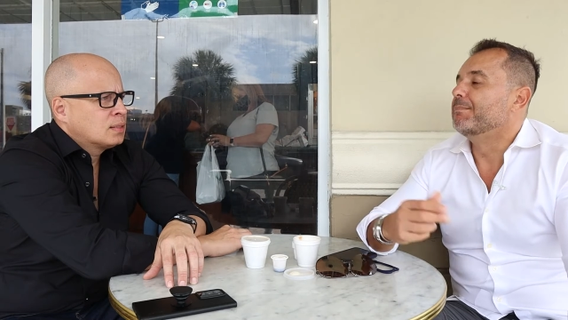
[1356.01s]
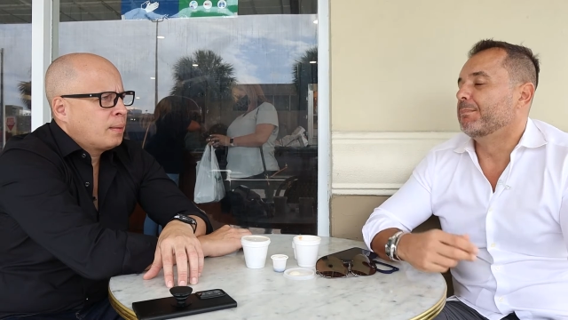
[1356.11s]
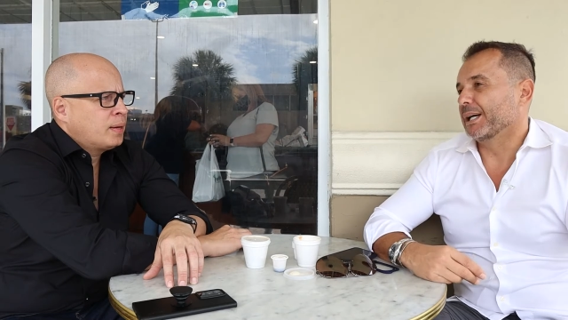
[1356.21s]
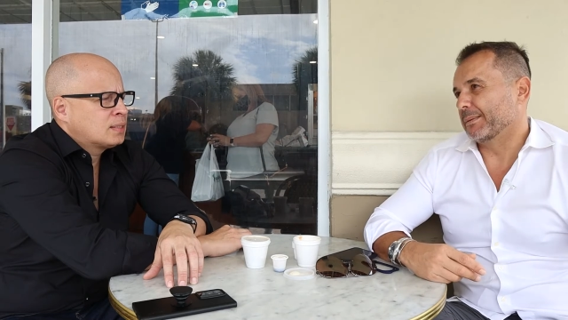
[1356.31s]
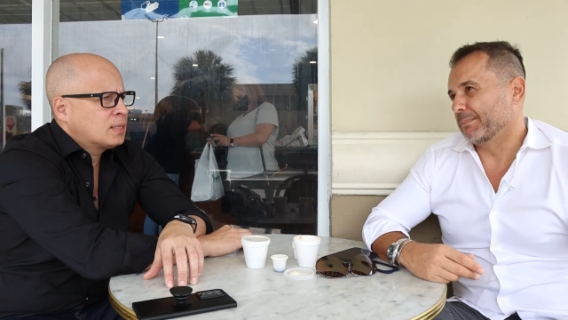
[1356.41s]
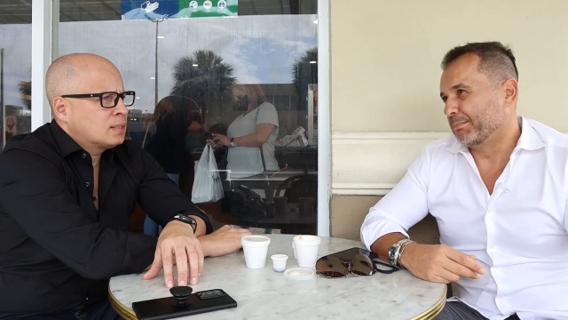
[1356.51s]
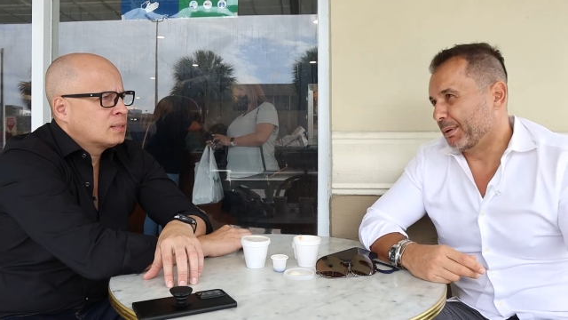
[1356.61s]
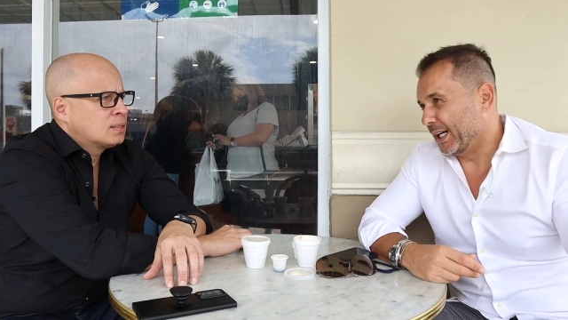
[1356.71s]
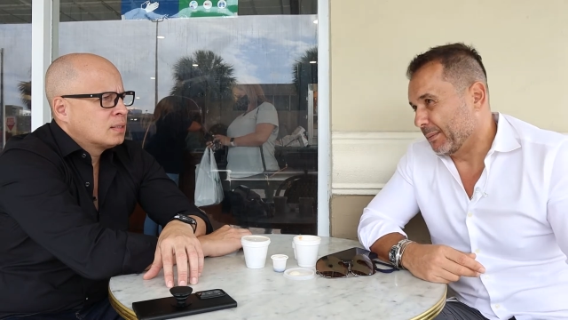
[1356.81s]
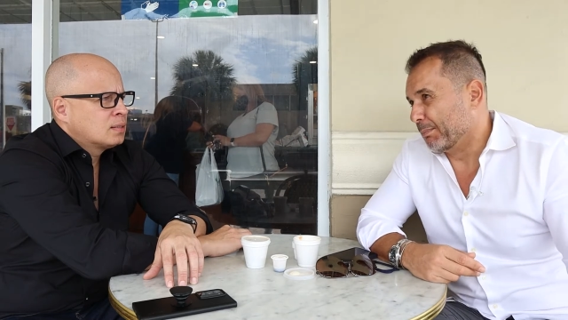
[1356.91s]
Speaker 1: That but makes sense.
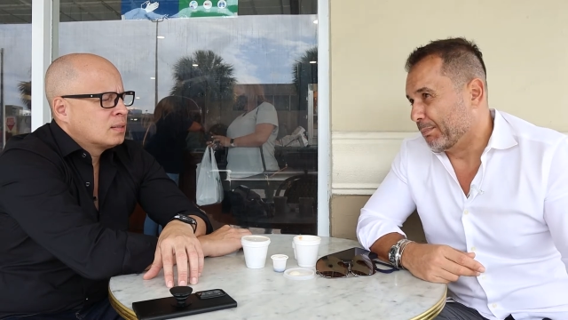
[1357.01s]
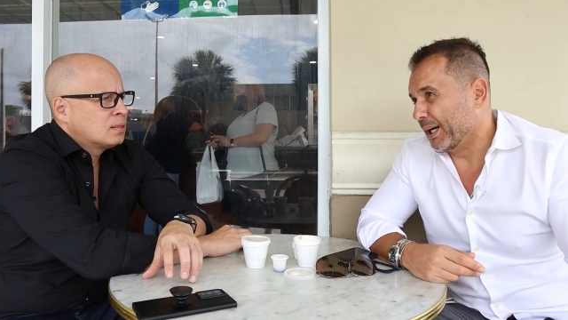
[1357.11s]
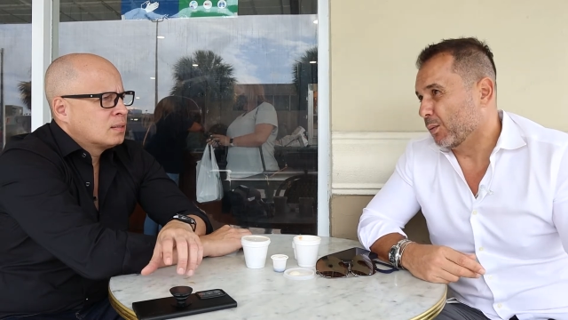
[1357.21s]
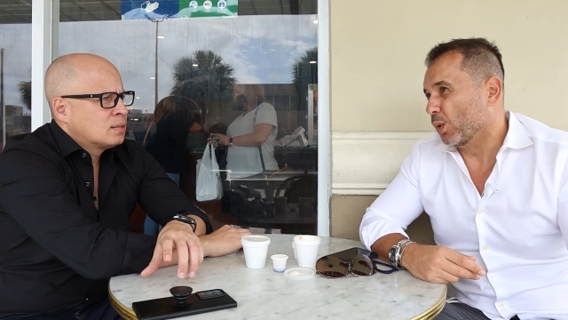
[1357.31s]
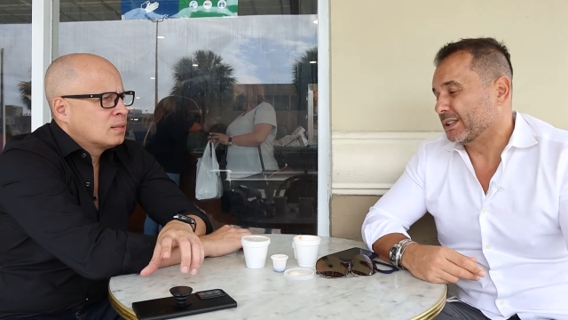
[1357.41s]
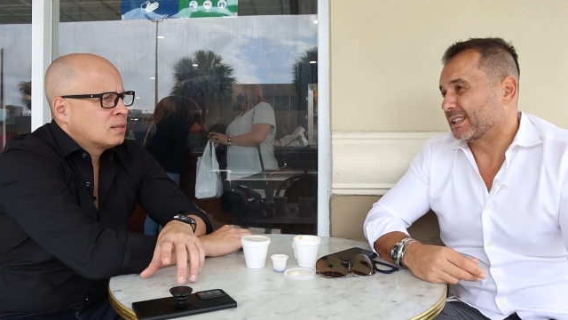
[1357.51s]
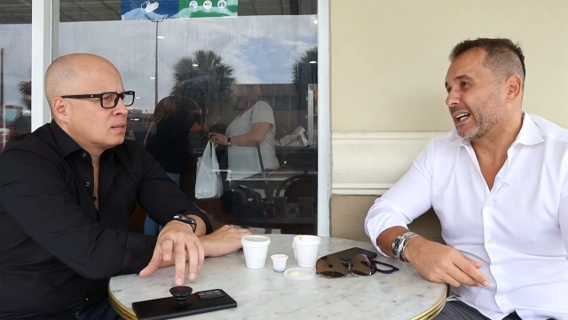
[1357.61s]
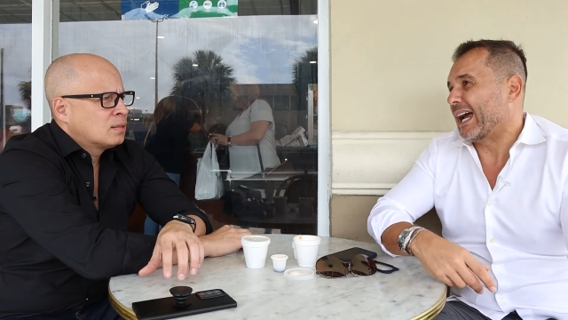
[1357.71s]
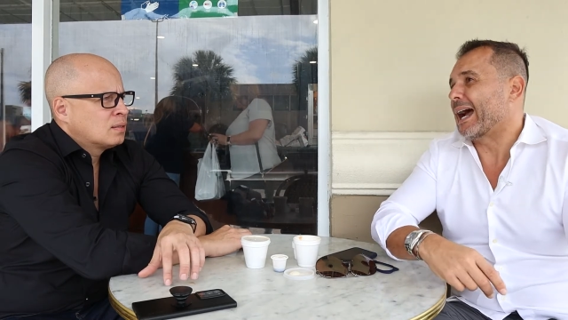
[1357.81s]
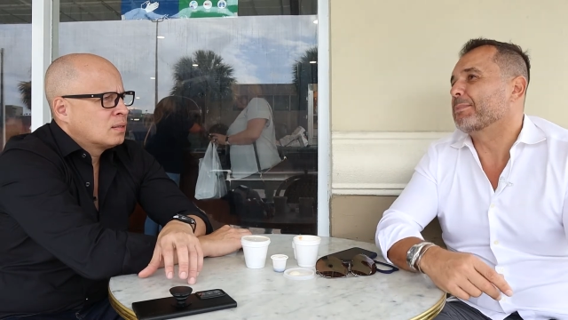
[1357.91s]
but but what's
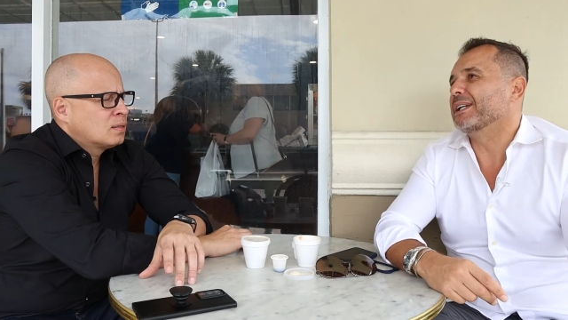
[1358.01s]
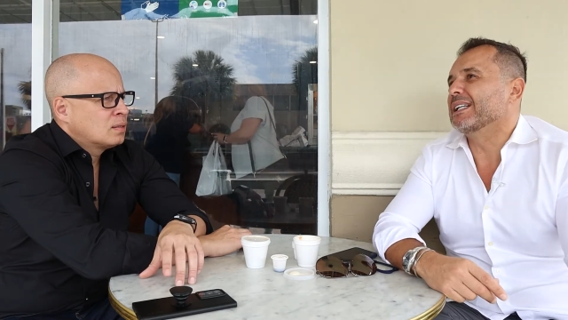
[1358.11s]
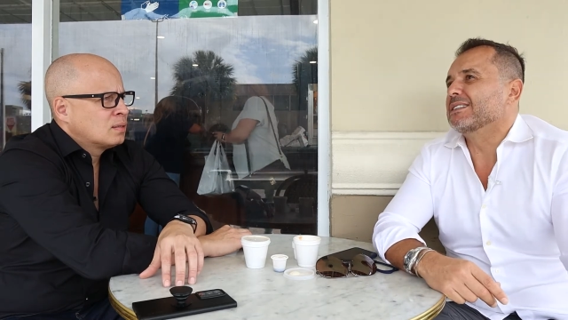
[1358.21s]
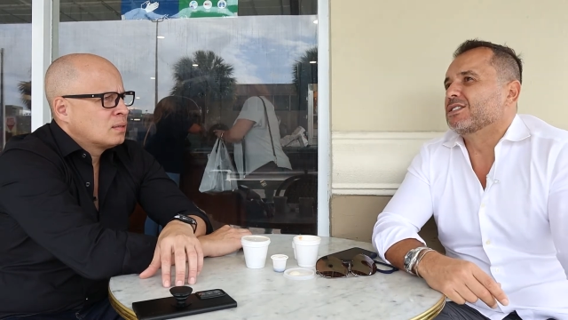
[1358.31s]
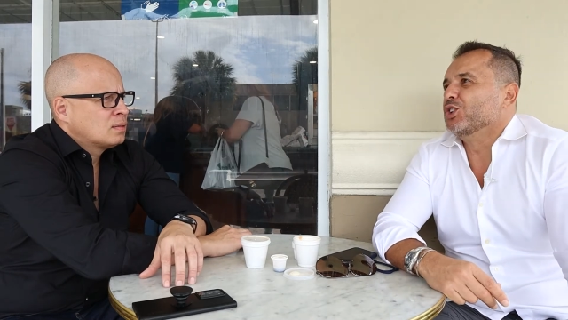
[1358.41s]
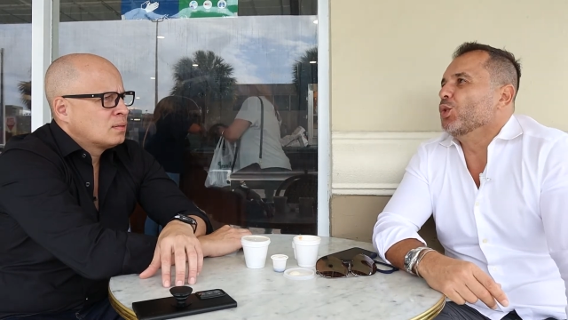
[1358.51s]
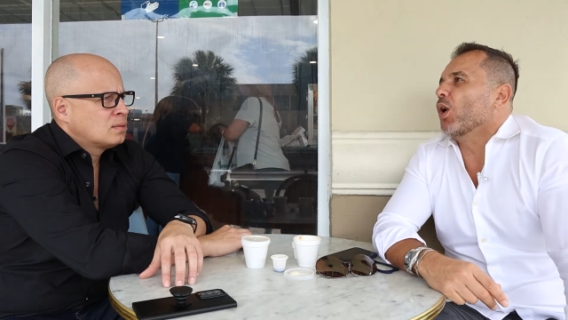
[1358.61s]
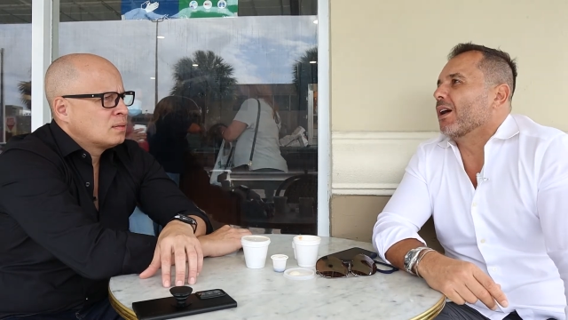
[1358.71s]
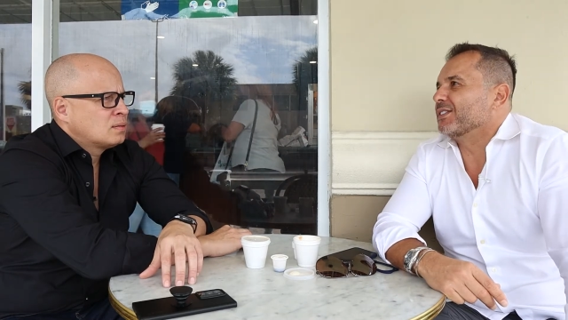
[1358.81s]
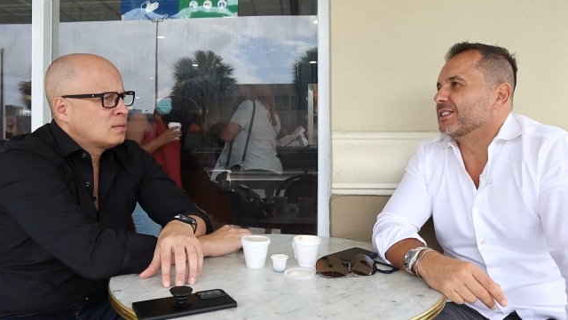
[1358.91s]
going to happen is new
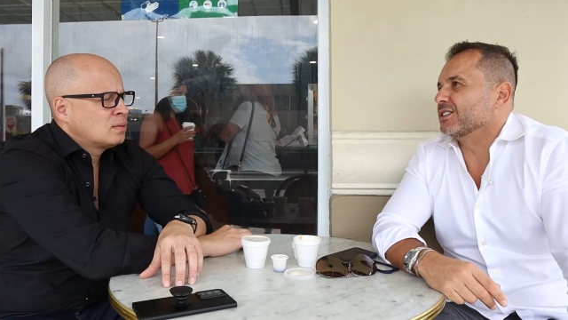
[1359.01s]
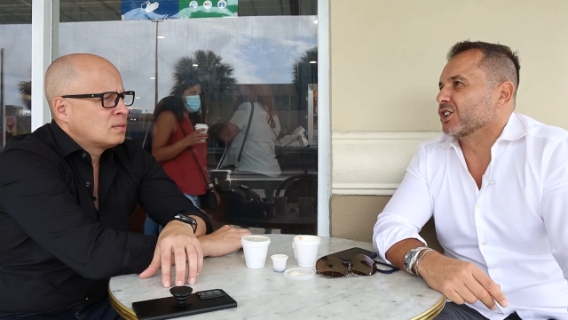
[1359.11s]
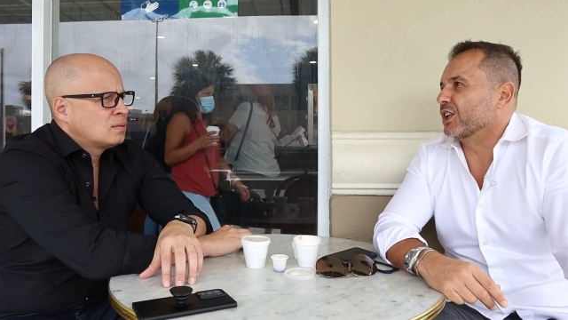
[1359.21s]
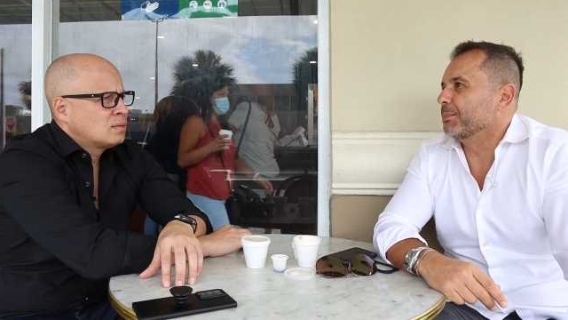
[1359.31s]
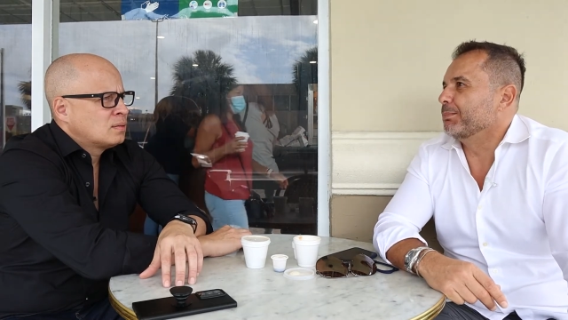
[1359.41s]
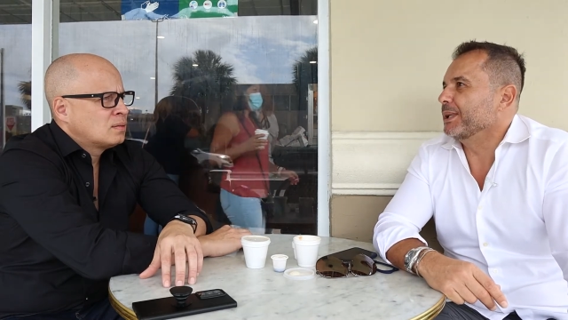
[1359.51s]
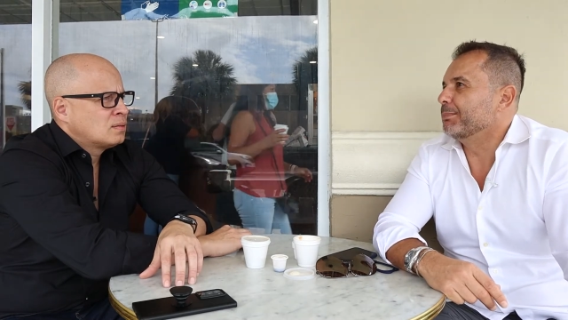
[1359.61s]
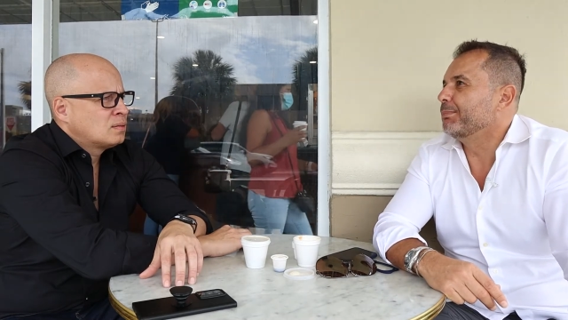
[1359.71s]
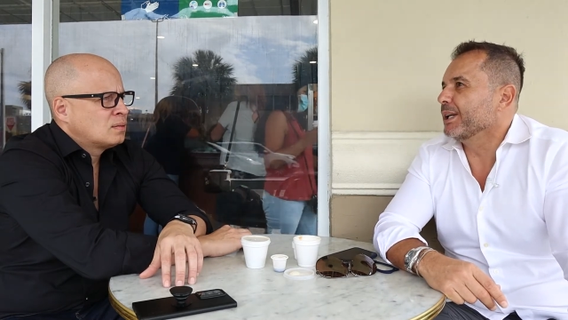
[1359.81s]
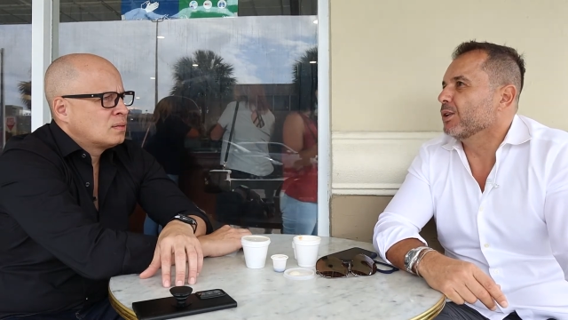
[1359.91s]
offices are going to be
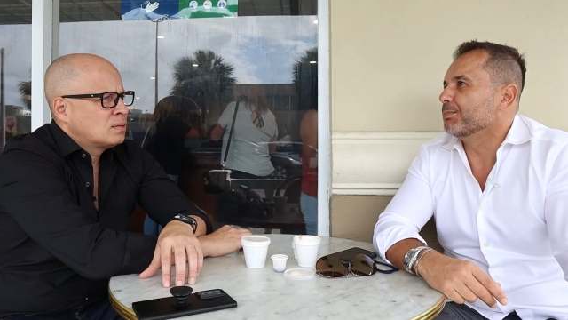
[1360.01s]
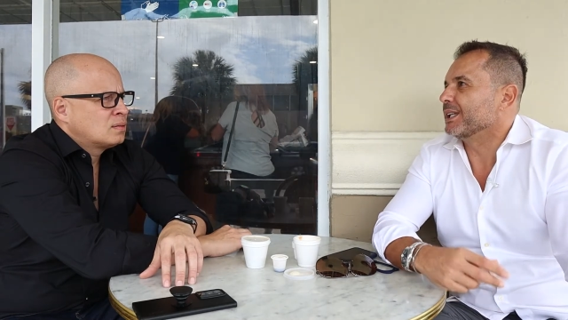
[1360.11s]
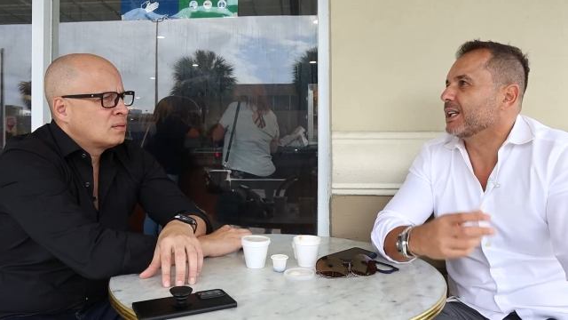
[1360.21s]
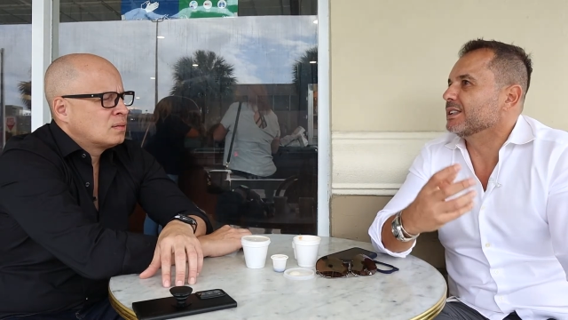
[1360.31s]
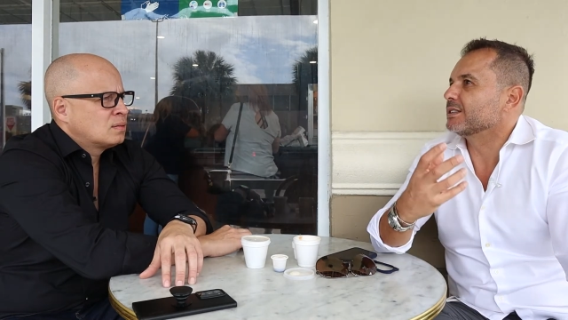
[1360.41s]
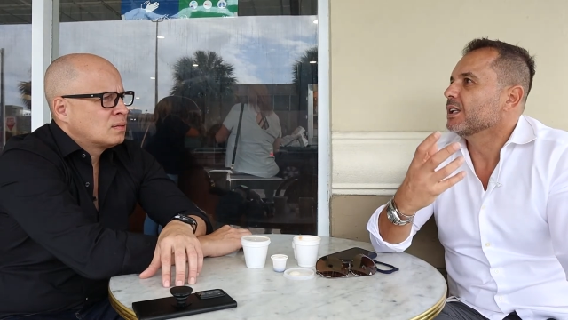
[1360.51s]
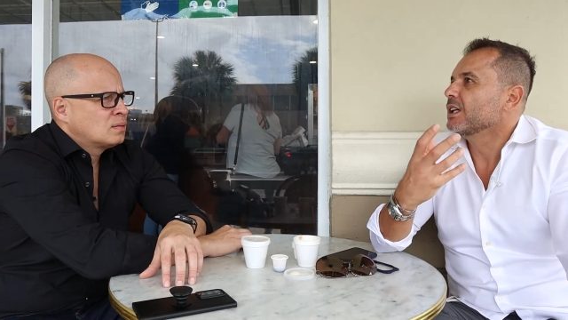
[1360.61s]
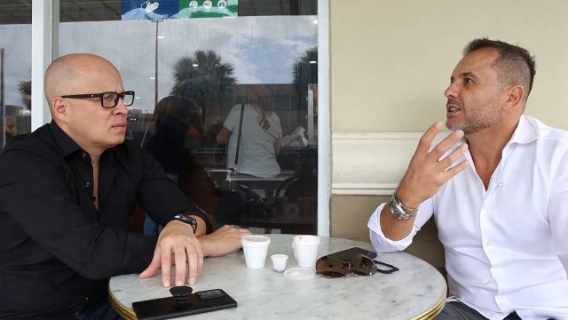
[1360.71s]
built because